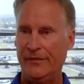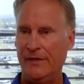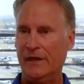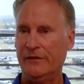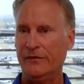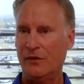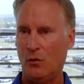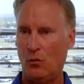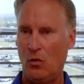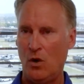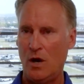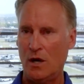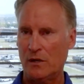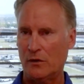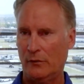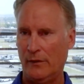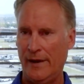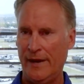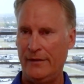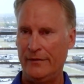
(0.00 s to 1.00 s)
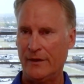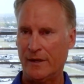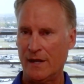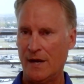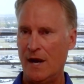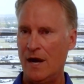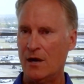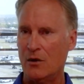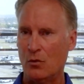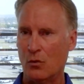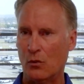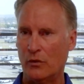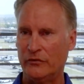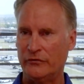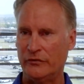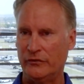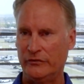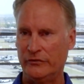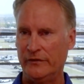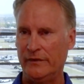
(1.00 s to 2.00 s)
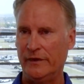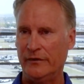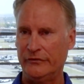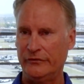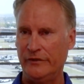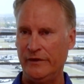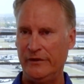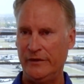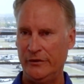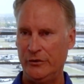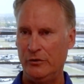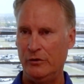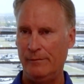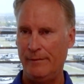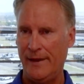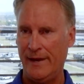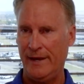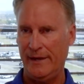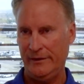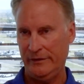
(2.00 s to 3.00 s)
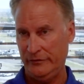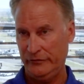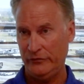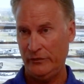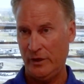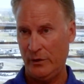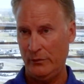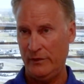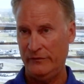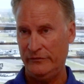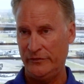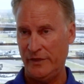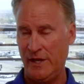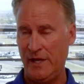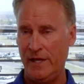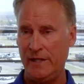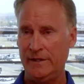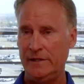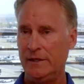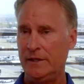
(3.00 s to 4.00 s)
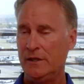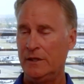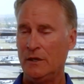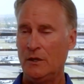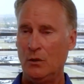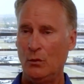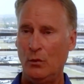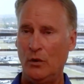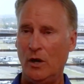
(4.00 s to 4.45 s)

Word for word: I think they'll walk around the concourses and they'll see the new amenities that we've done.